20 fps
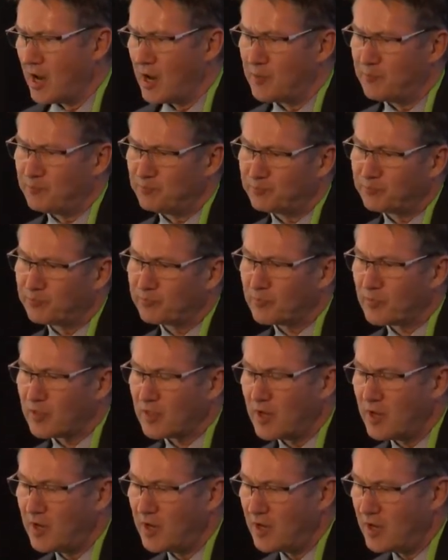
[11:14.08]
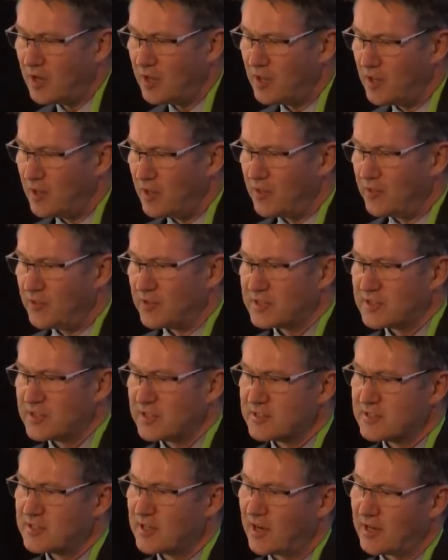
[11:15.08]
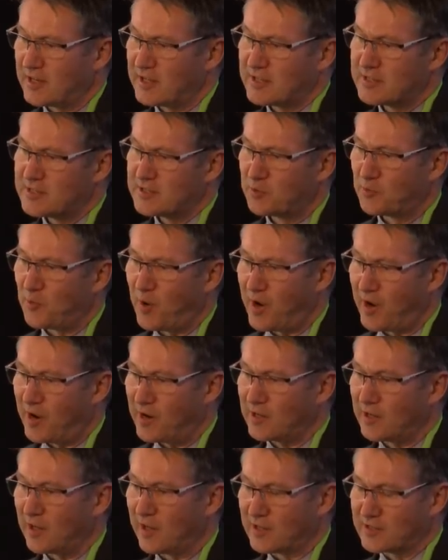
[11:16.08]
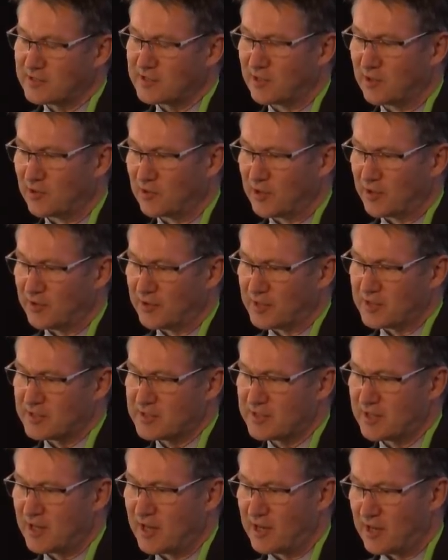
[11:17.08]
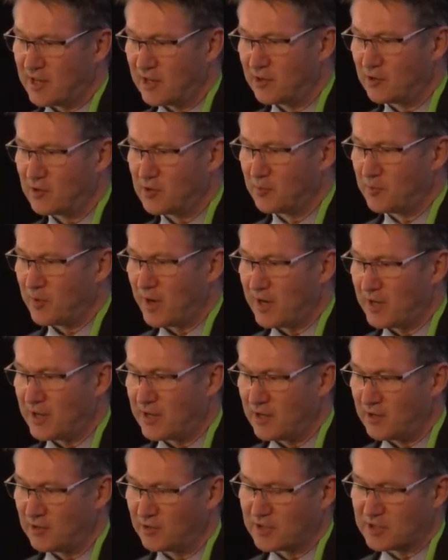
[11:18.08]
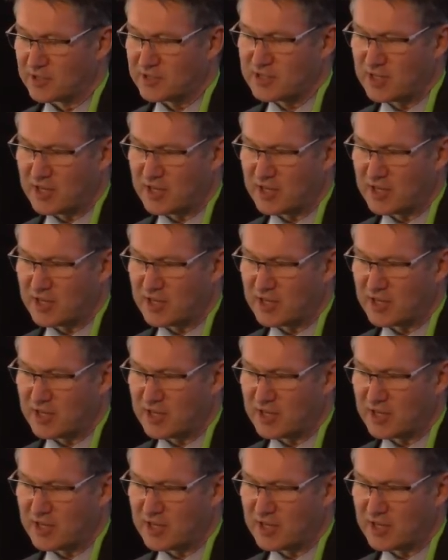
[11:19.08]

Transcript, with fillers: Um, this is, I guess, the way I like to look at this uh, and look about look at